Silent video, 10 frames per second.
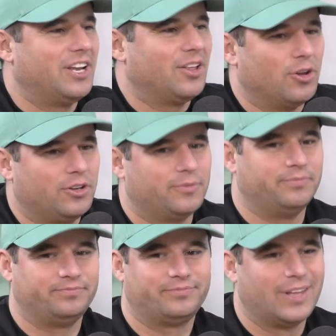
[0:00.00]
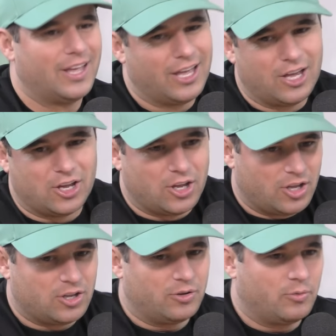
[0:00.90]
say, look,
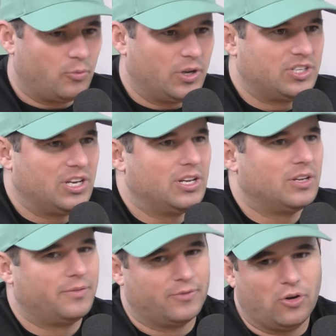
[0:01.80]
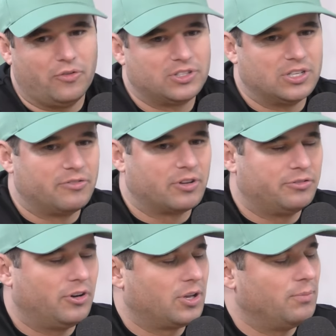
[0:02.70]
we see obviously you've
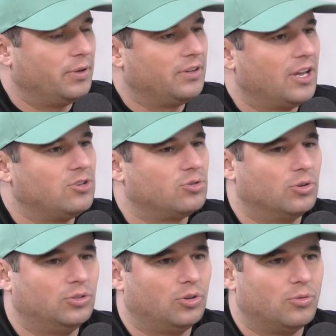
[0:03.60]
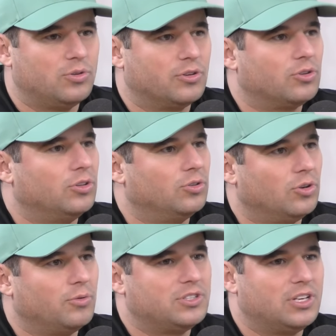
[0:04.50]
got fucking potential to do what you can
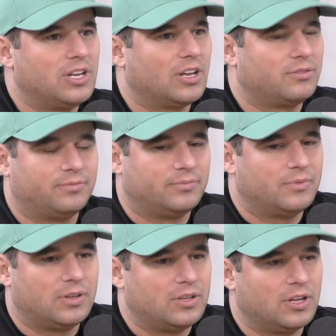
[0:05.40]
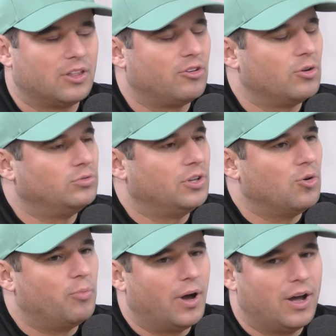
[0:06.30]
do. We see you're yeah. you're the real
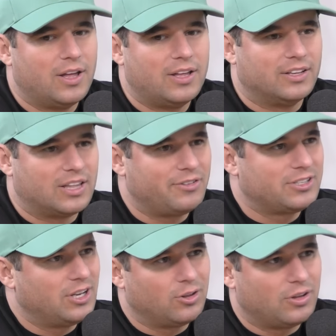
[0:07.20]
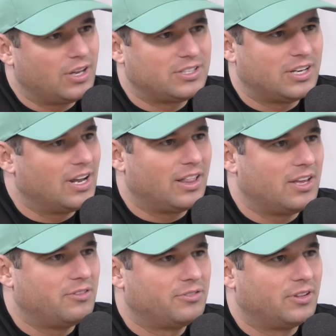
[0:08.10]
deal. But did ever say, look, this ain't a
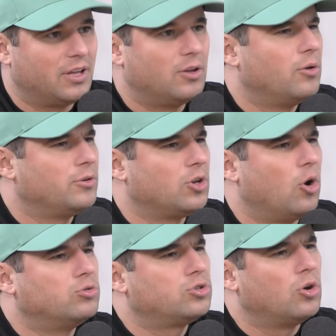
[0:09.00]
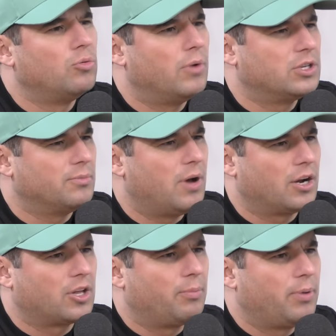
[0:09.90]
life? Like, well, who was I, the old school? Is it
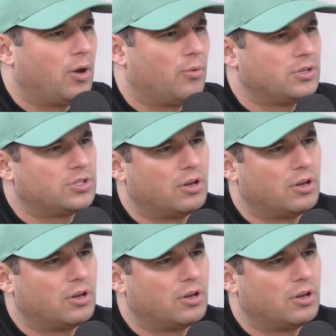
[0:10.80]
Mark Carpell? Yeah,